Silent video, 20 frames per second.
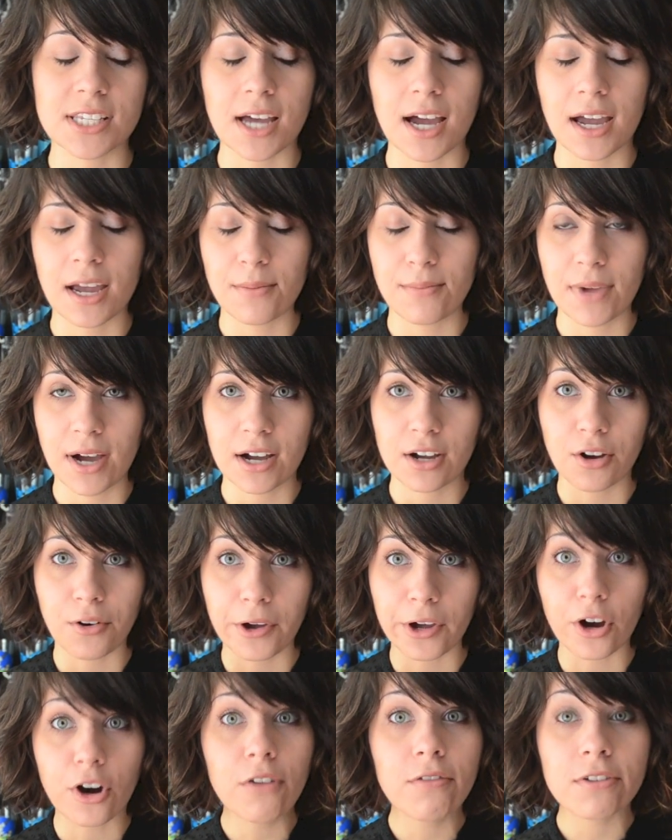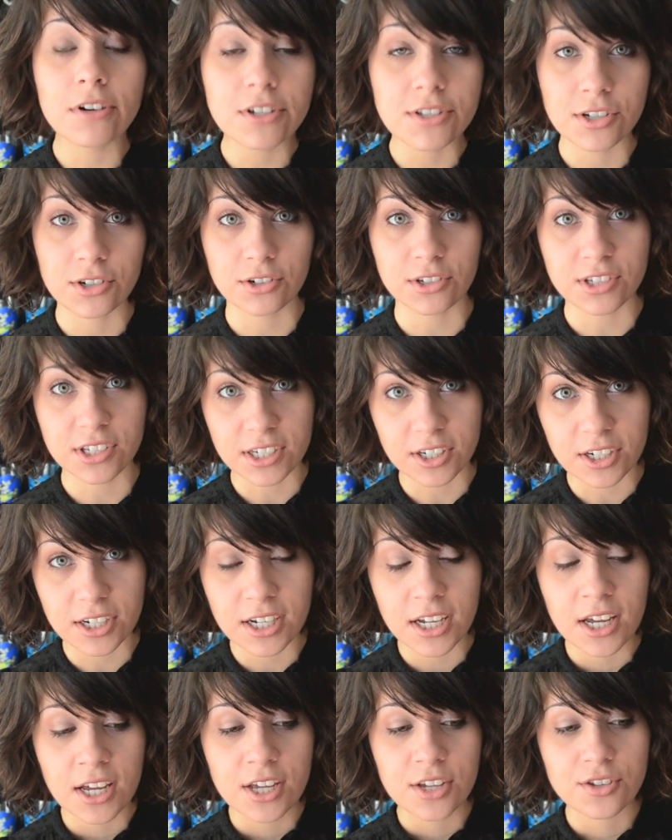I am not going over a circle skirt,
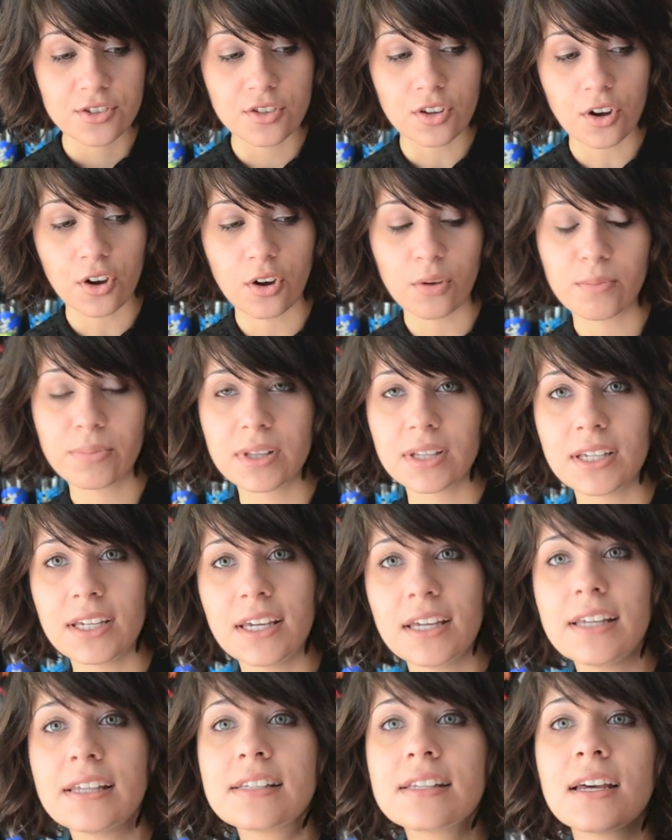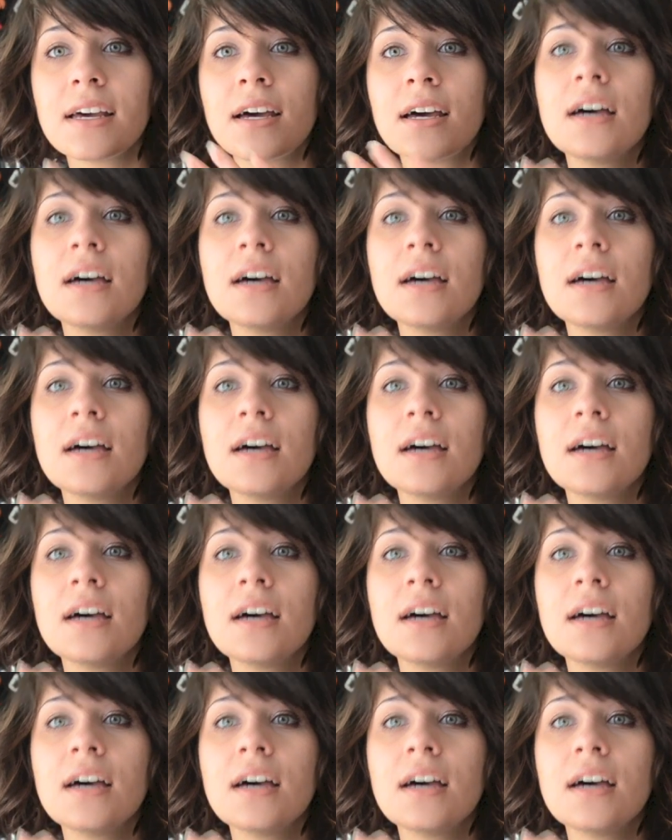so please